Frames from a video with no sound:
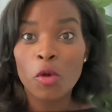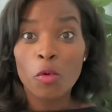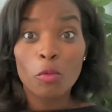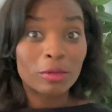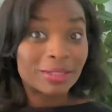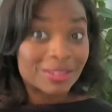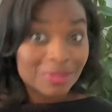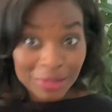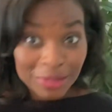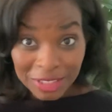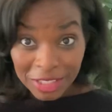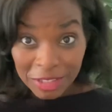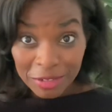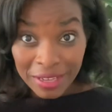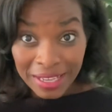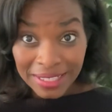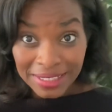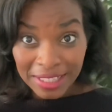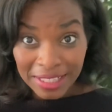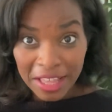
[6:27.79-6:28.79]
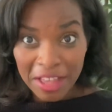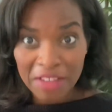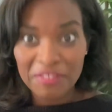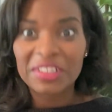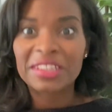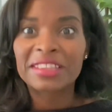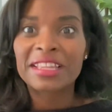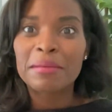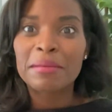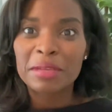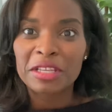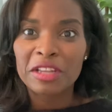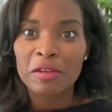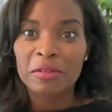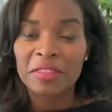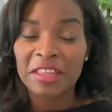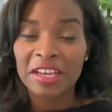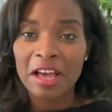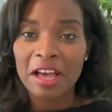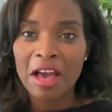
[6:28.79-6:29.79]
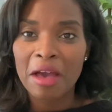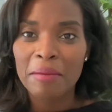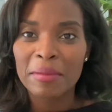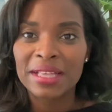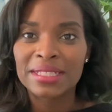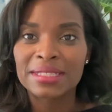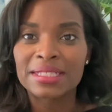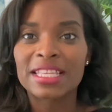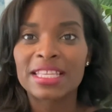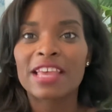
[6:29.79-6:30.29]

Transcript: Which one do you guys love? Let me know in the comments.